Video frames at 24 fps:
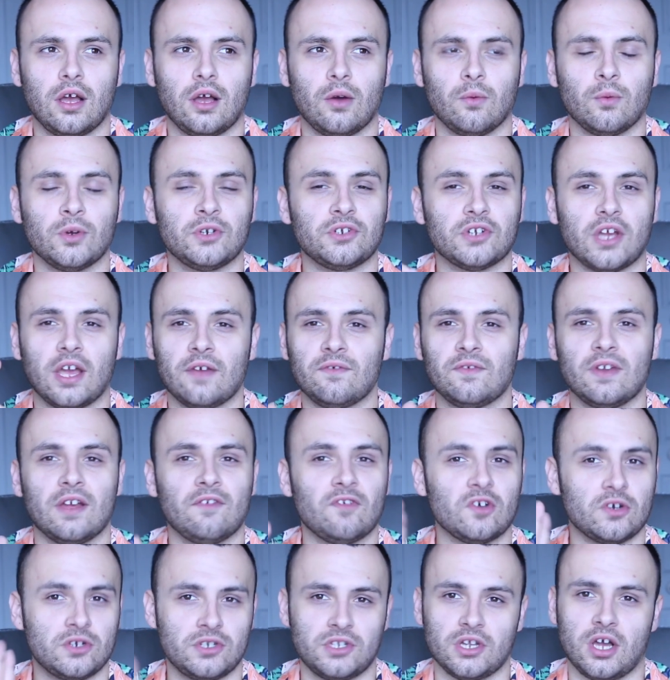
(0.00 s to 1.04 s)
which I've
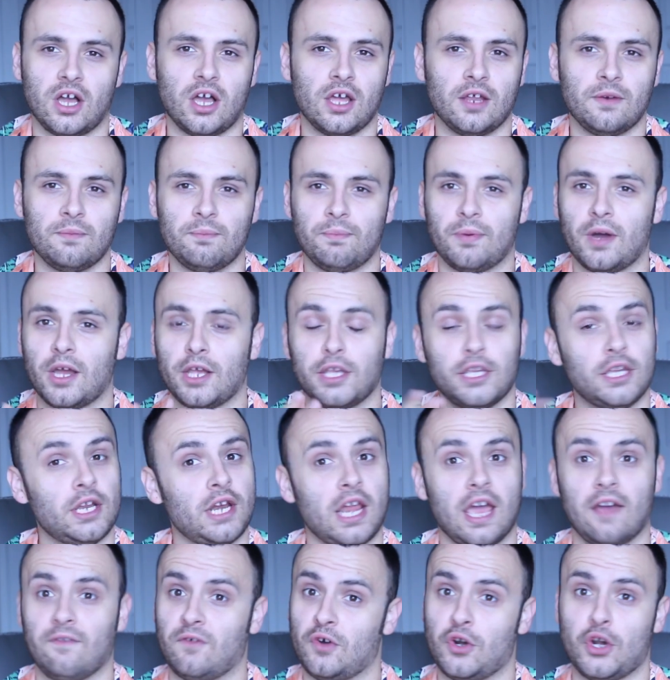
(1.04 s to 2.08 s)
never done, but you
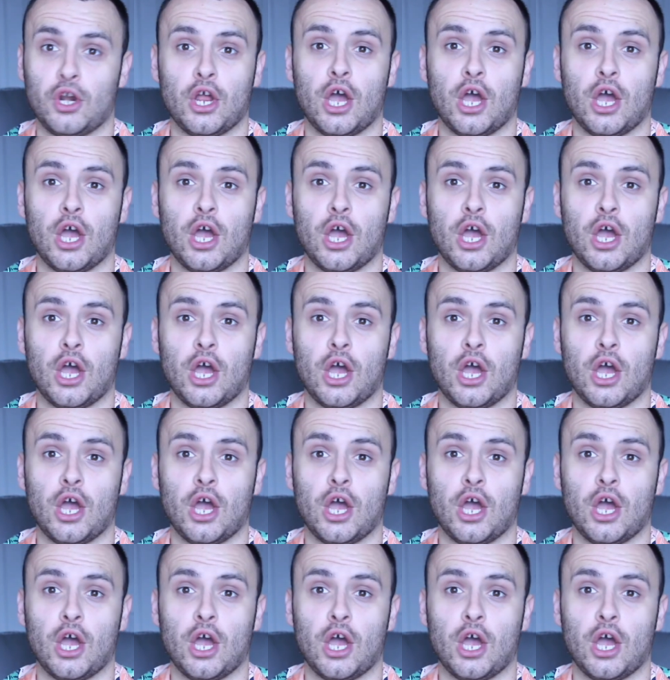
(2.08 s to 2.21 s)
never